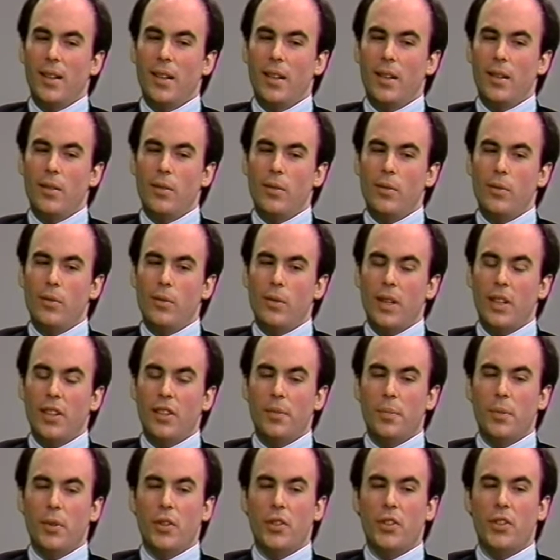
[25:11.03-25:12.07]
Oh, I
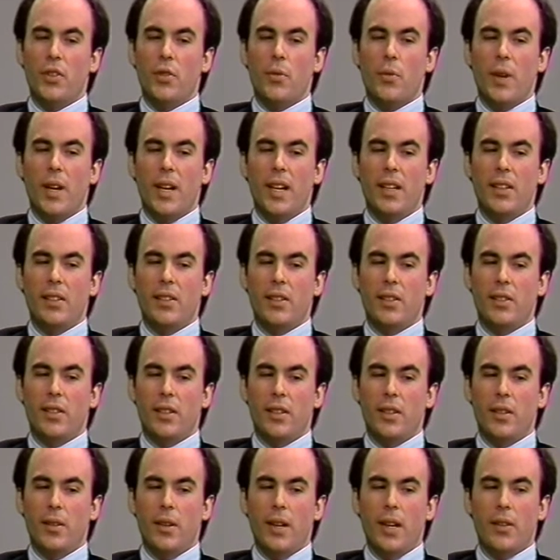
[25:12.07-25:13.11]
suppose the range is
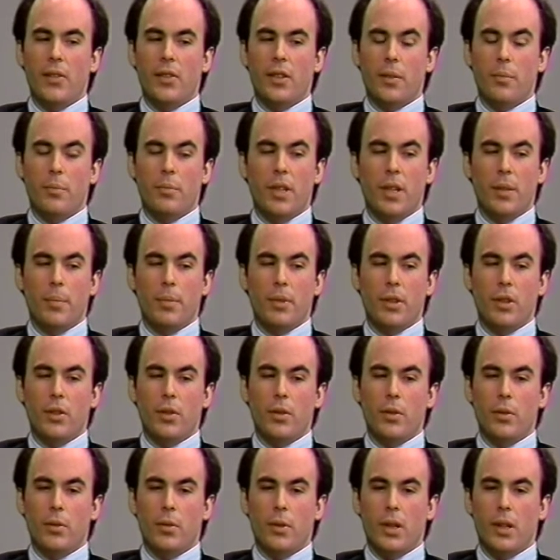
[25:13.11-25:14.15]
you do have some people
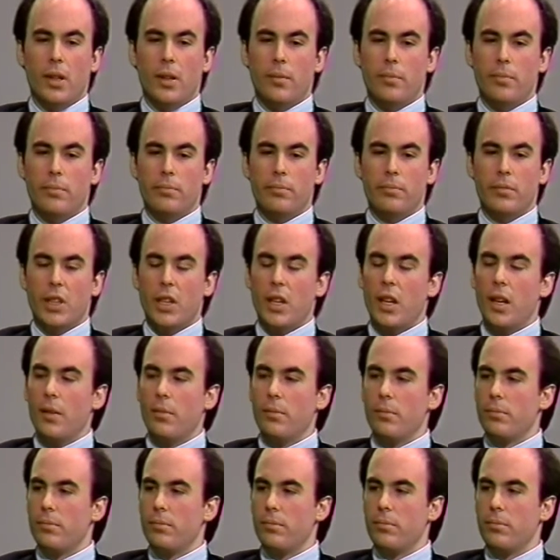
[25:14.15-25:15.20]
who they're not
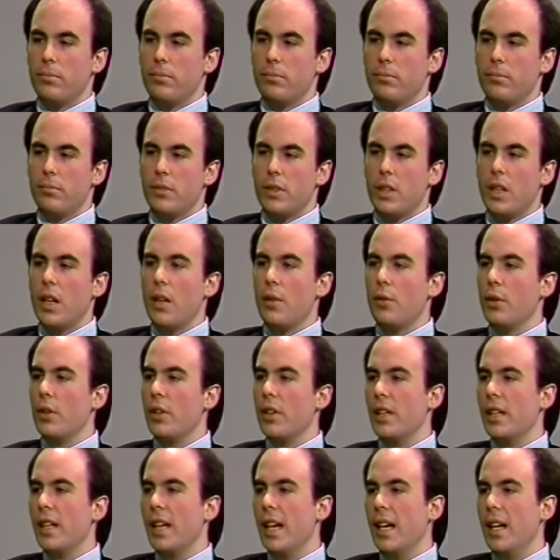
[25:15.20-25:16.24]

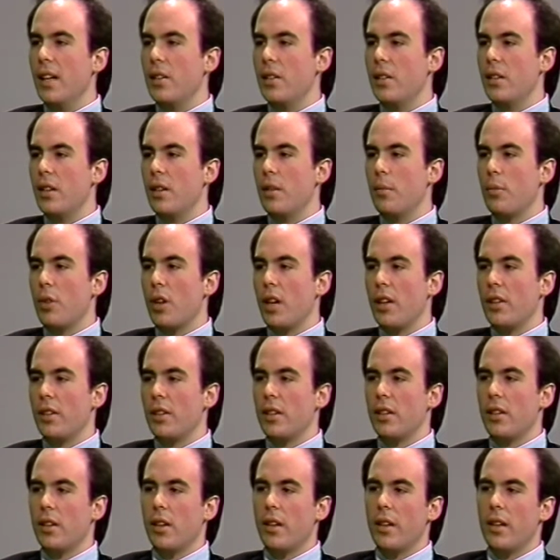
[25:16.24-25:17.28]
really engaged in the
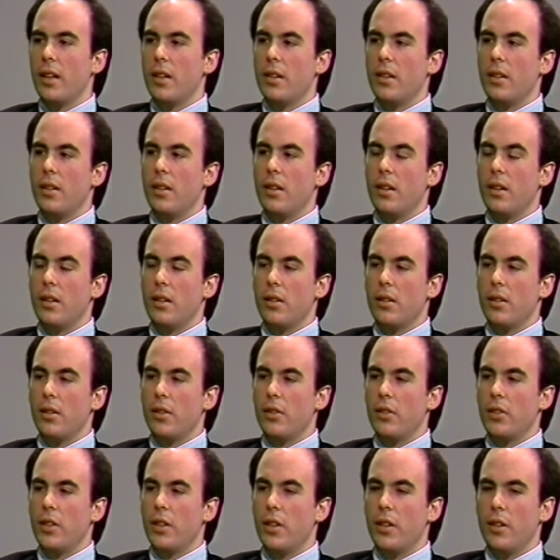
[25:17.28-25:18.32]
process all that
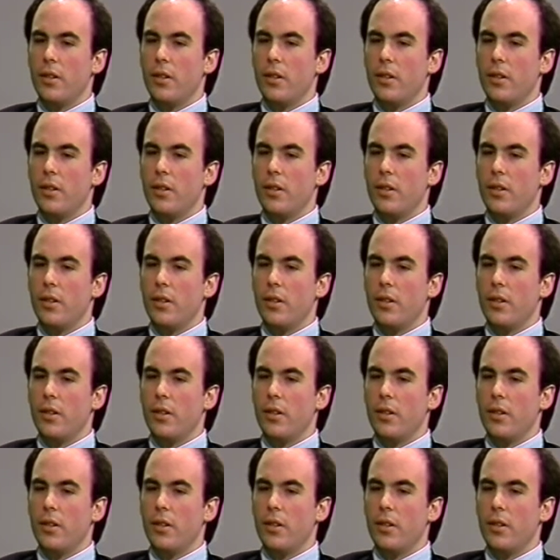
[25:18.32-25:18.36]
closely.